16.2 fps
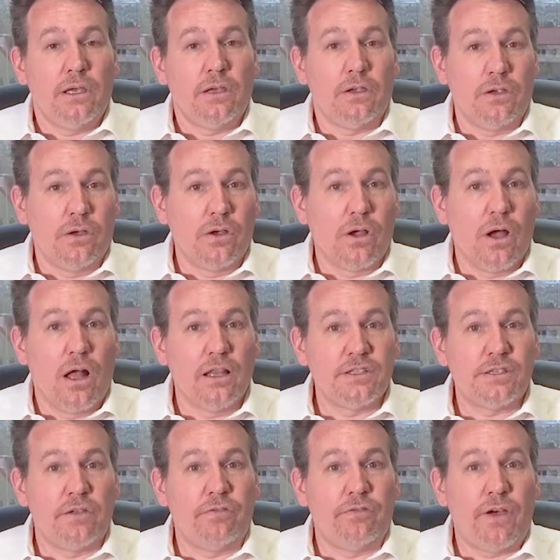You can call
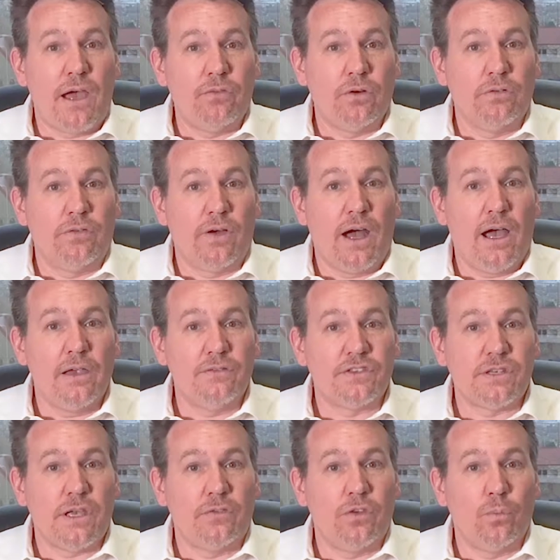us at
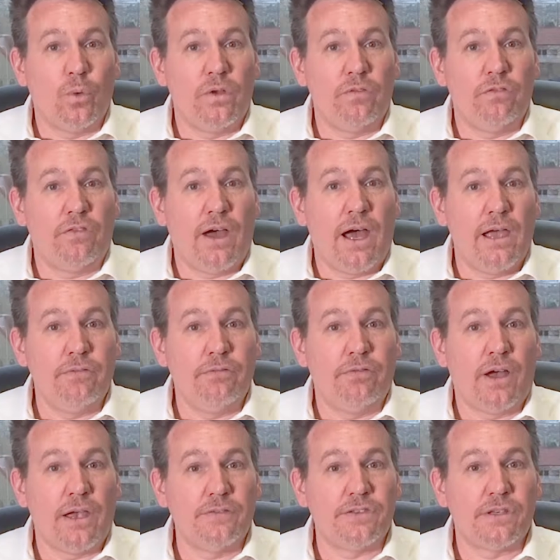
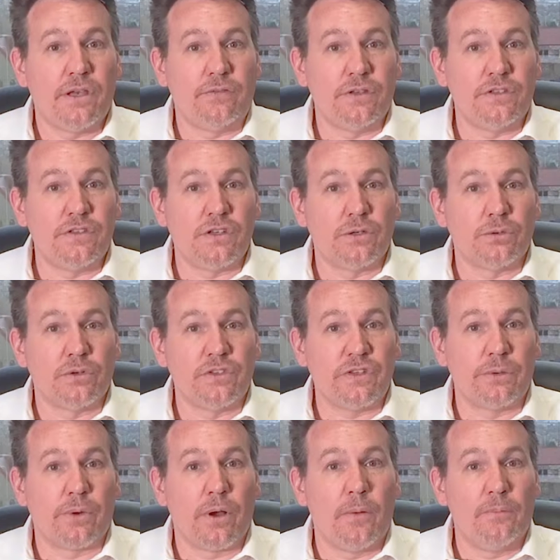505-715-5700.